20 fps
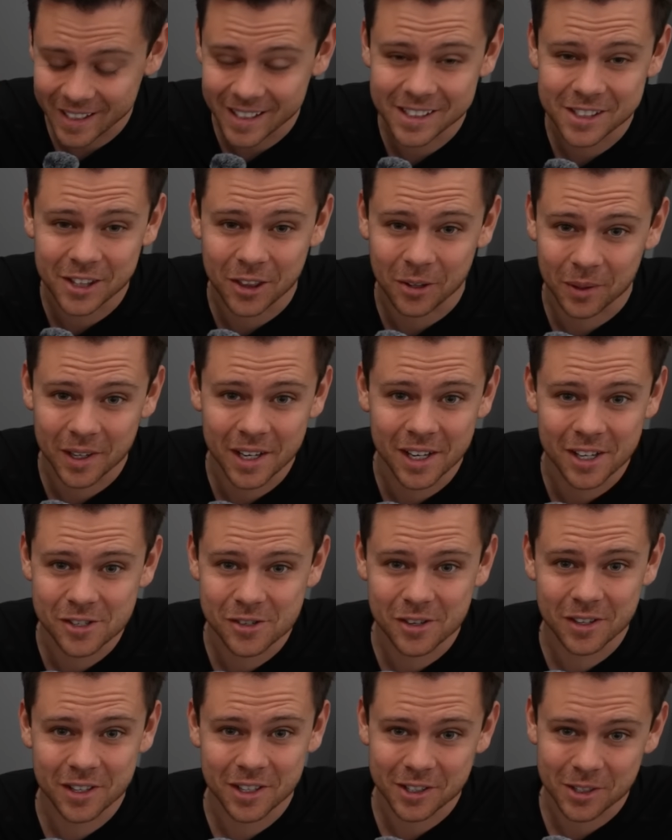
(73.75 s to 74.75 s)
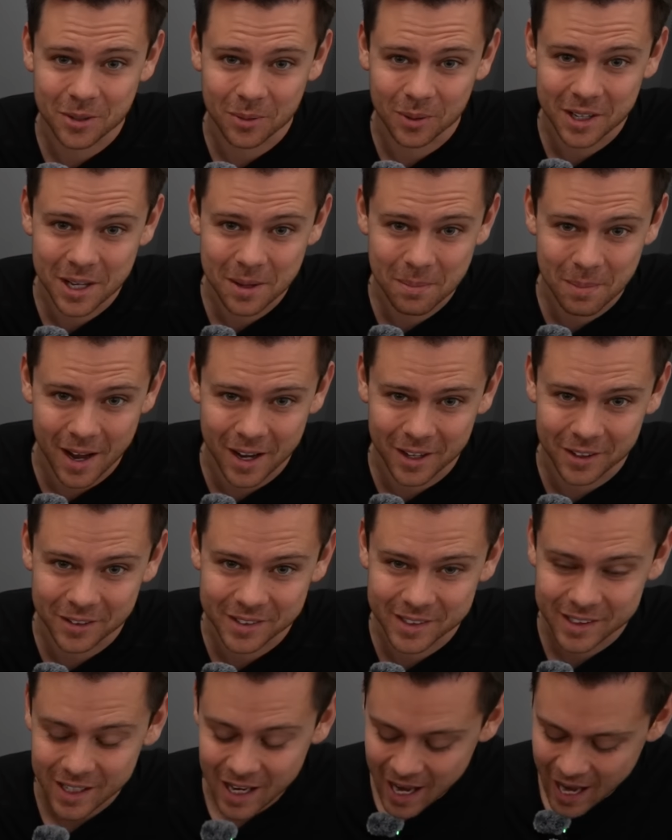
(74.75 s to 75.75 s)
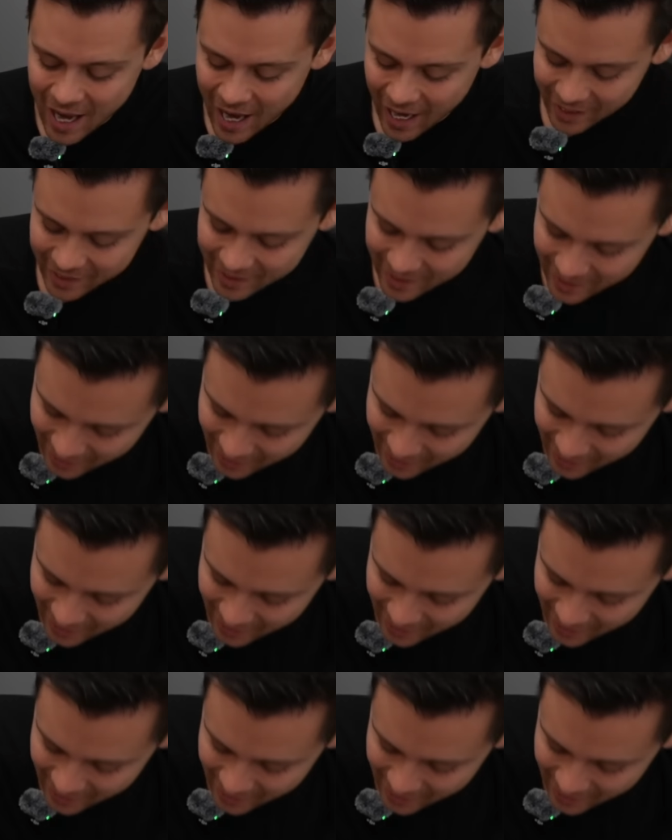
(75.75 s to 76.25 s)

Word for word: It is 320 pounds, and it